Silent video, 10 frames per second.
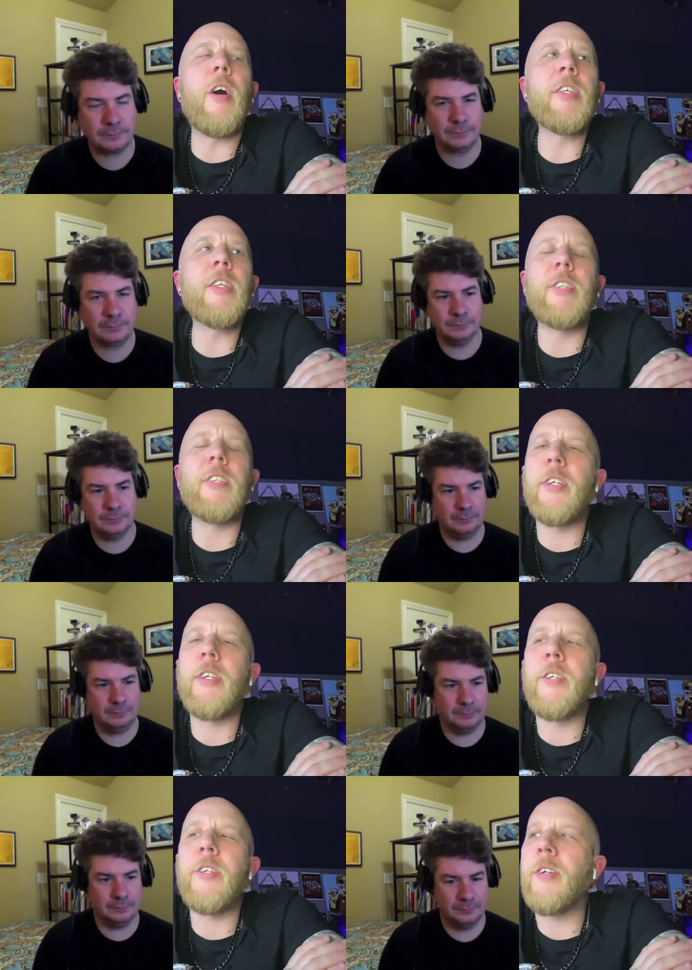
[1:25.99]
Speaker 1: honestly
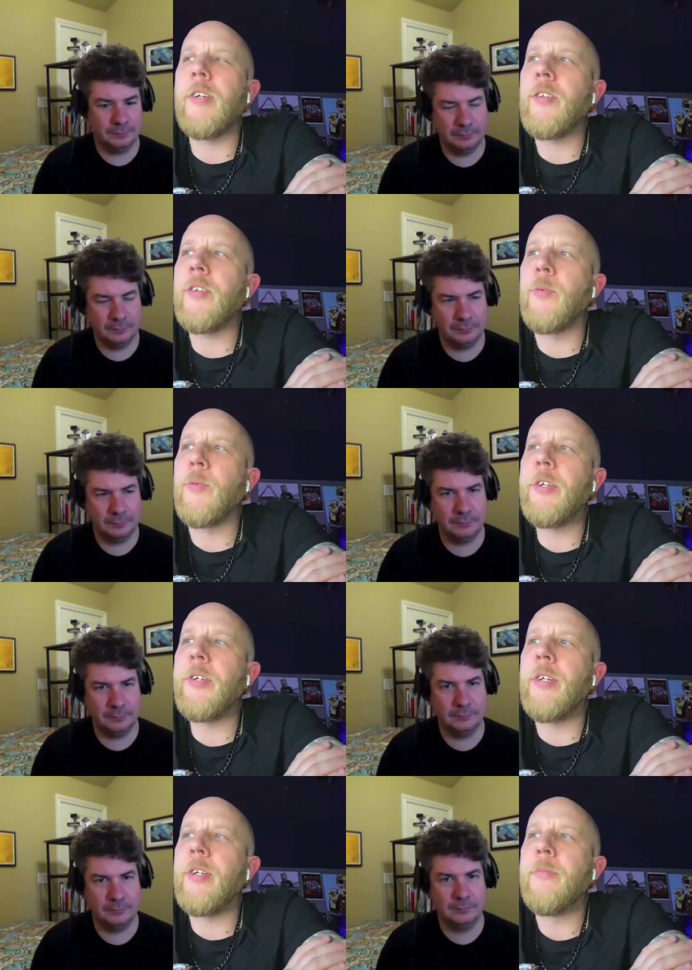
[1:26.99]
they're they're they're
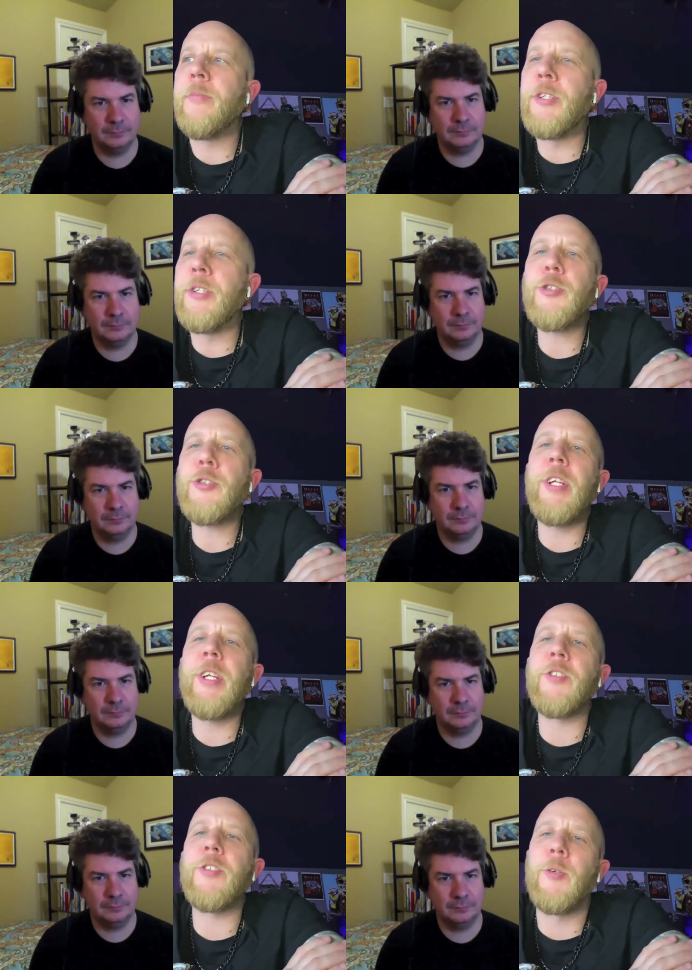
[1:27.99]
really
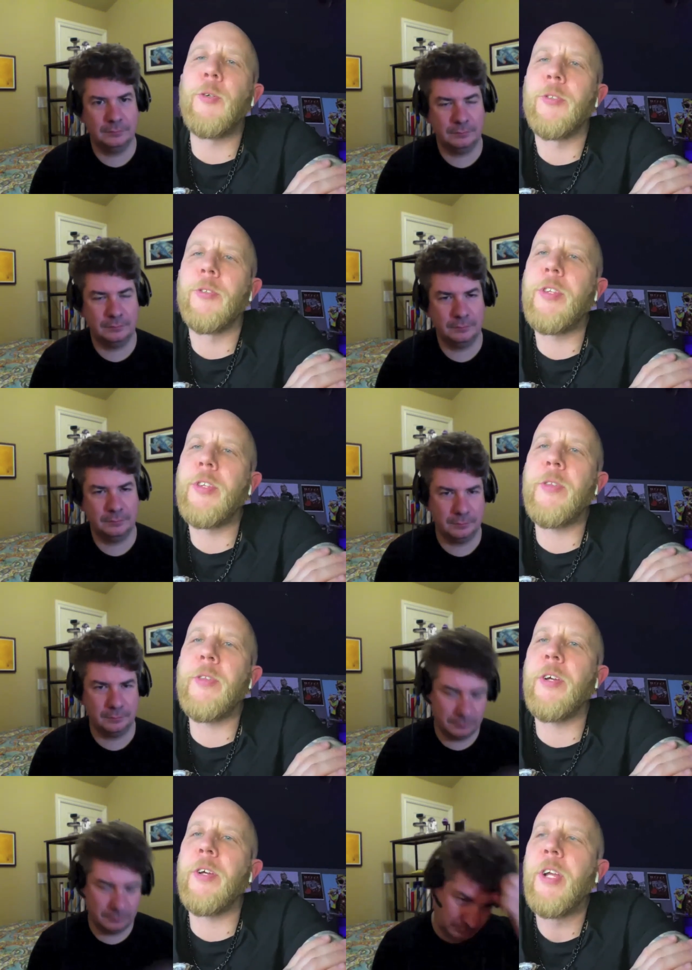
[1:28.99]
mistreated souls they're
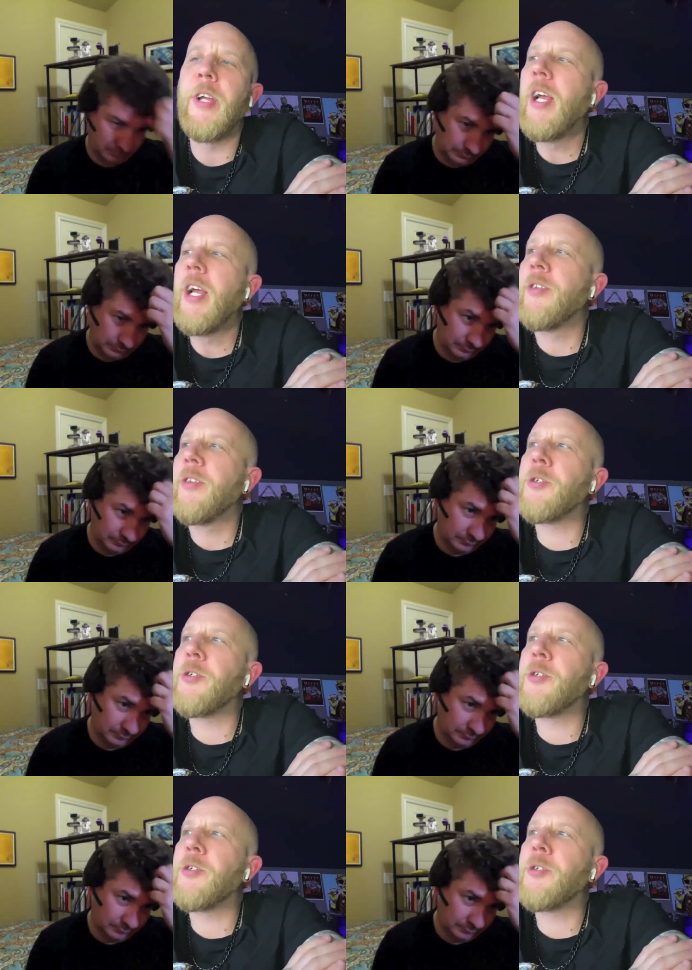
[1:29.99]
the they're